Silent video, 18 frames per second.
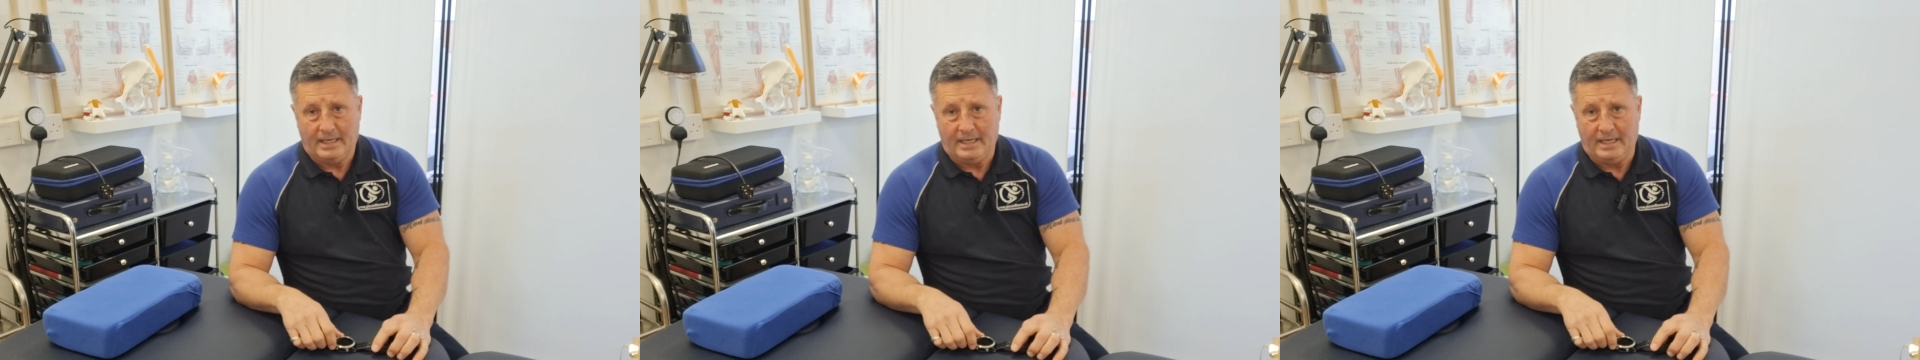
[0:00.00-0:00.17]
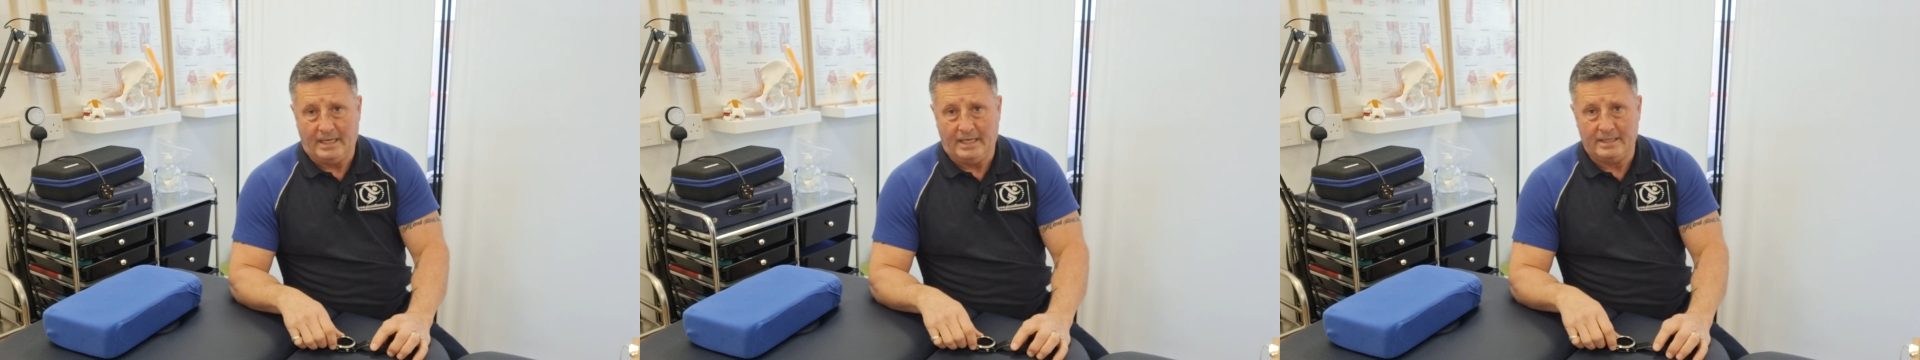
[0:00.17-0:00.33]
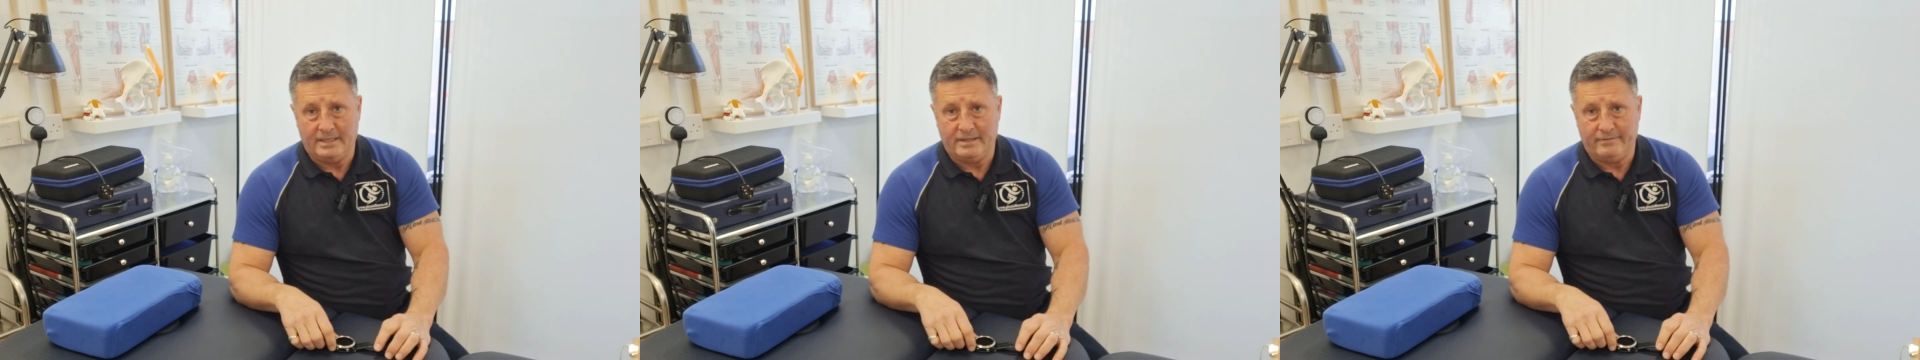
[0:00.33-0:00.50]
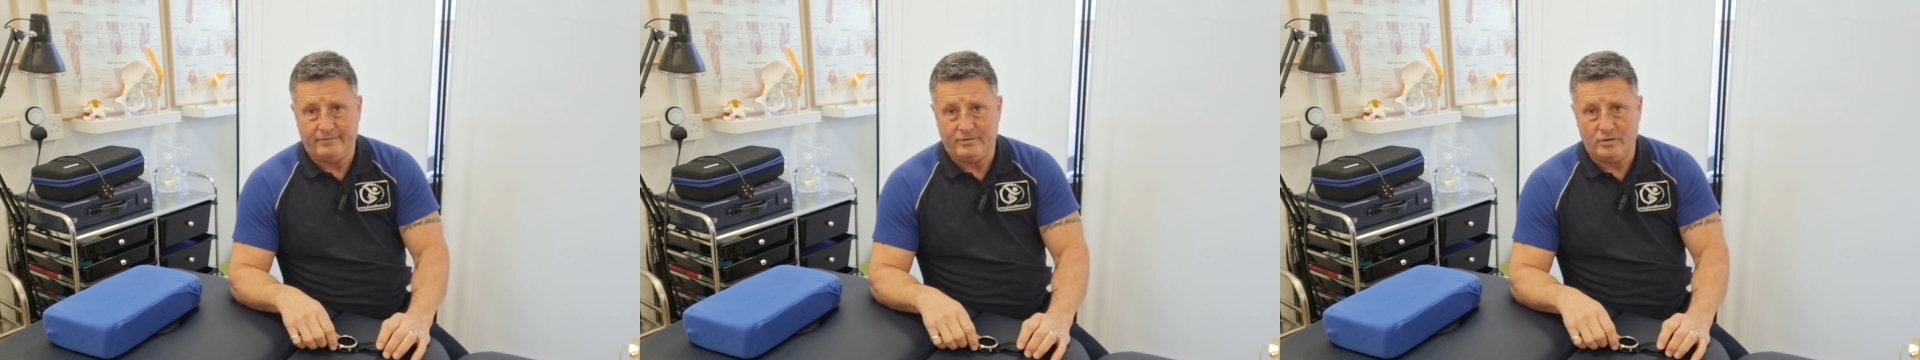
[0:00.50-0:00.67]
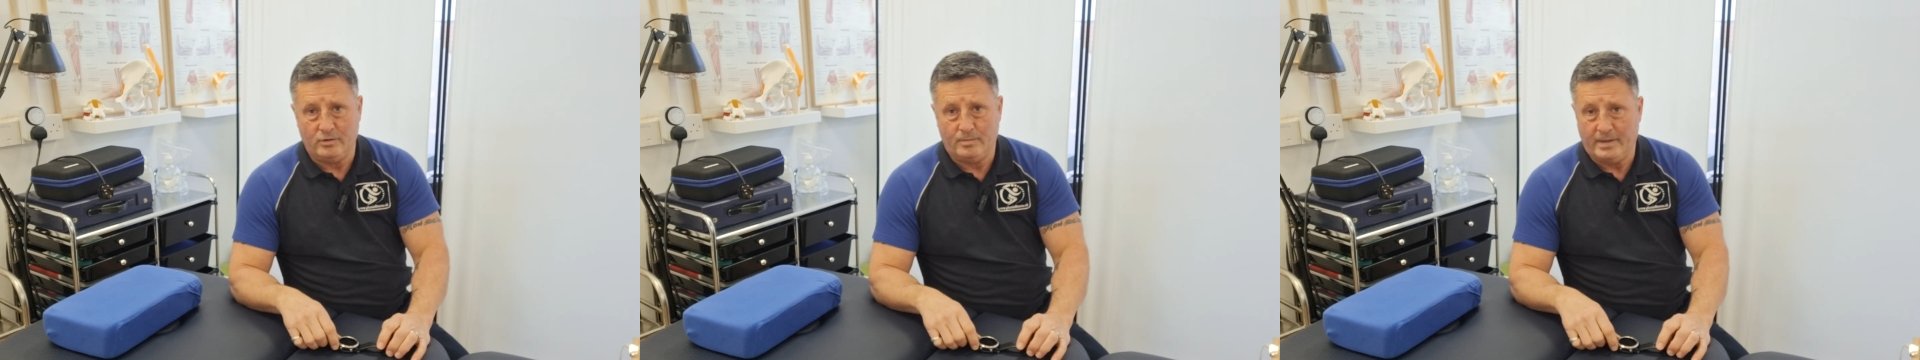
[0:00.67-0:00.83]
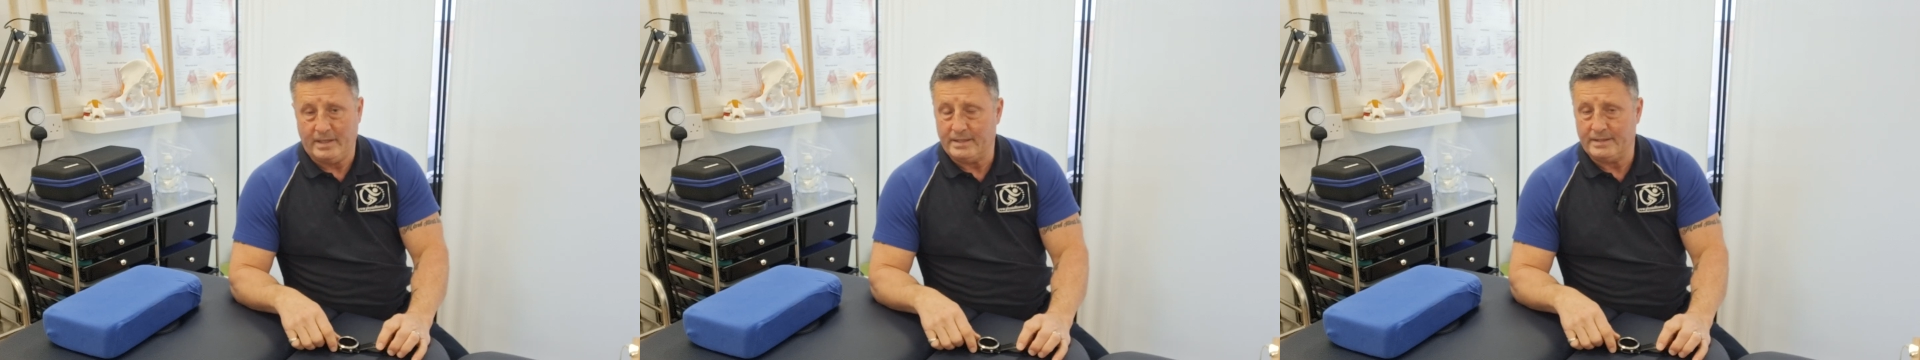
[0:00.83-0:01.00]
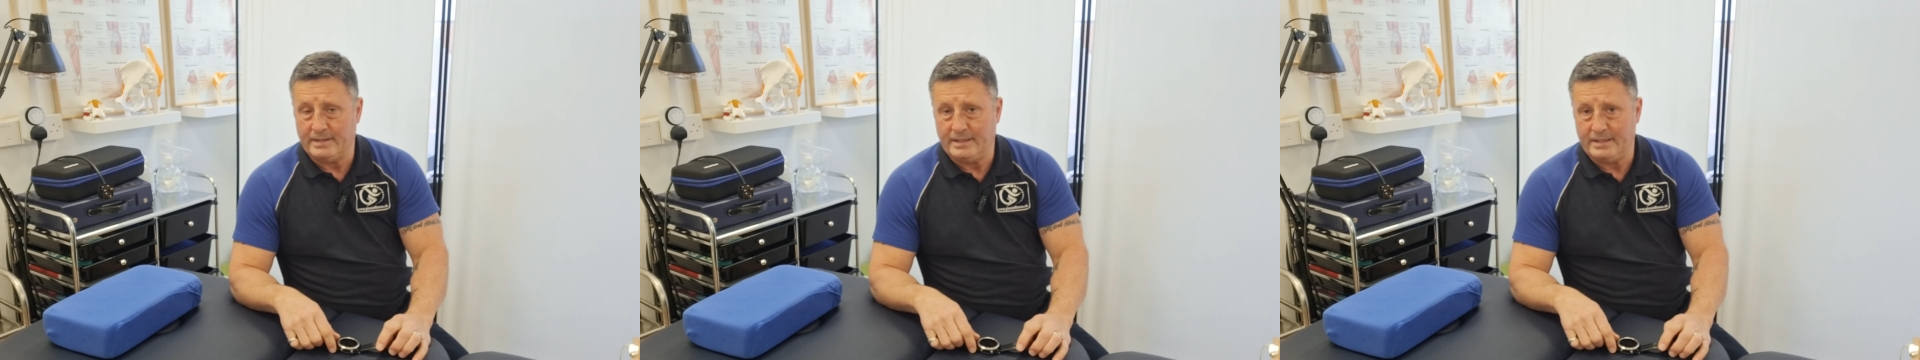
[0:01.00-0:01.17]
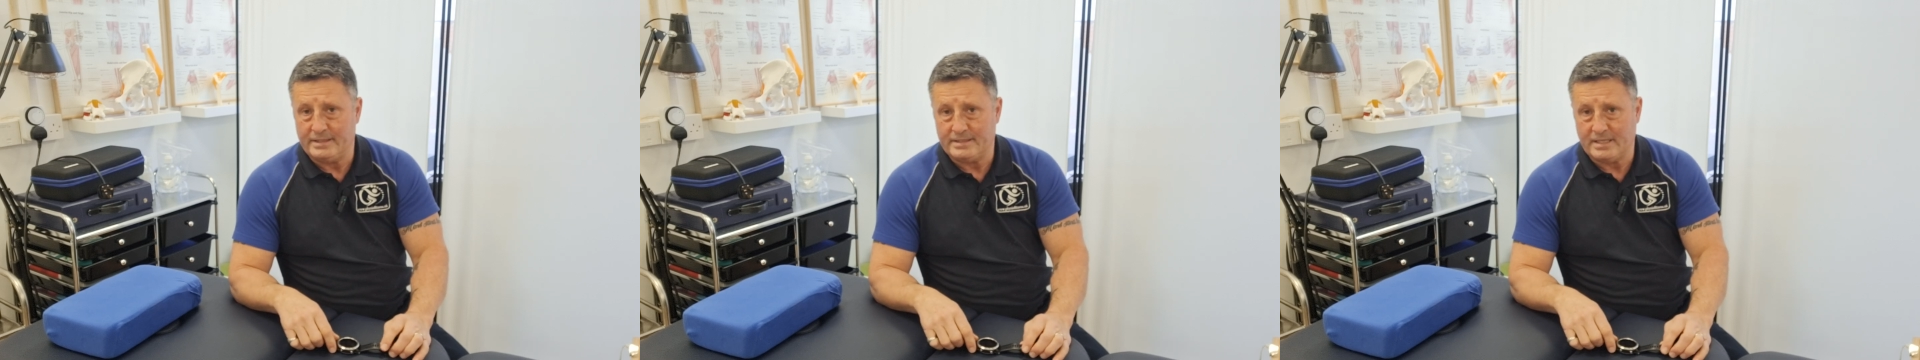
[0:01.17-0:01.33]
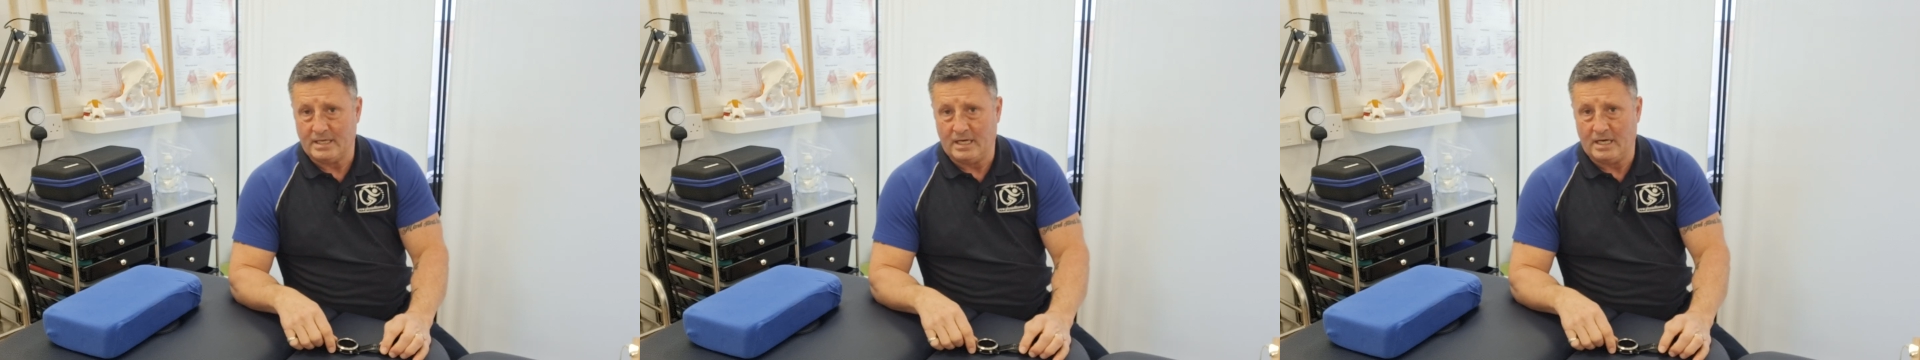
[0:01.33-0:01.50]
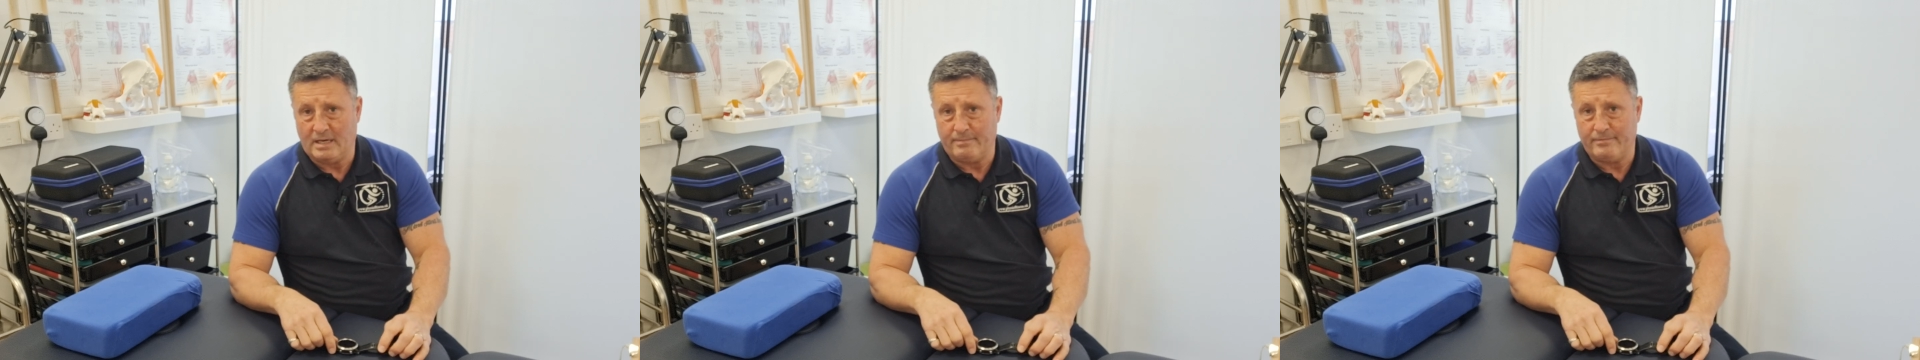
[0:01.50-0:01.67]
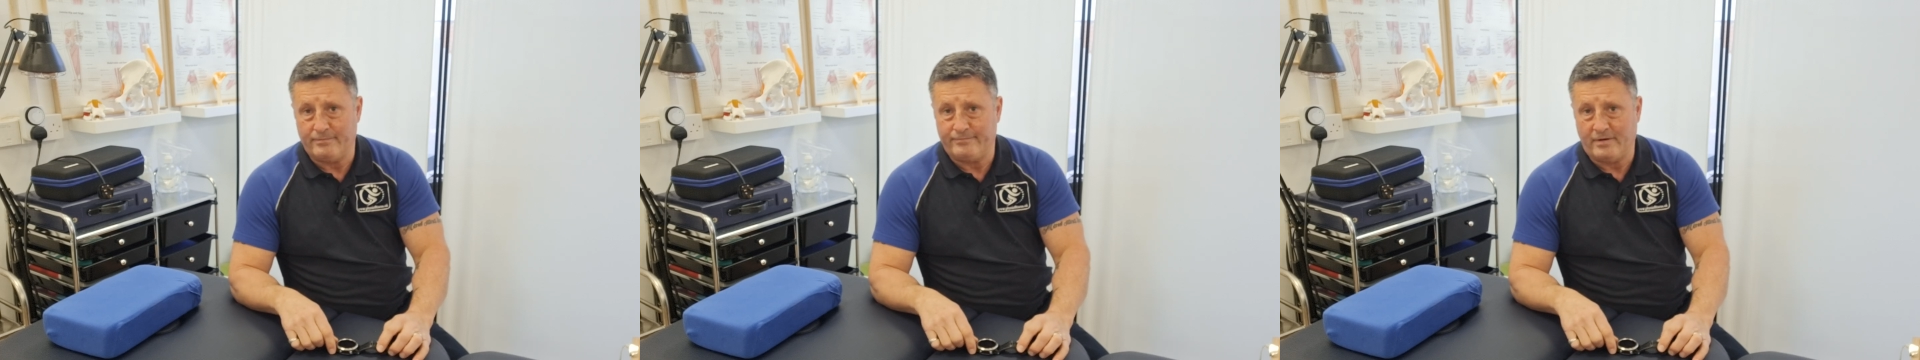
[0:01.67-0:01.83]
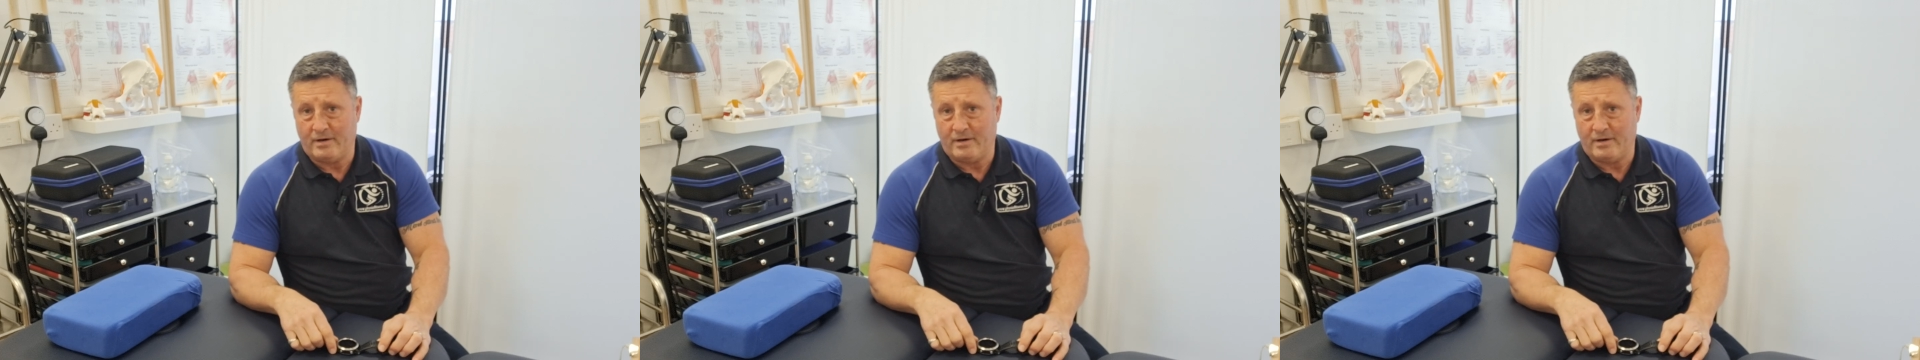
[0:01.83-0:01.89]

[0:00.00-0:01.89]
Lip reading: And if you pick this up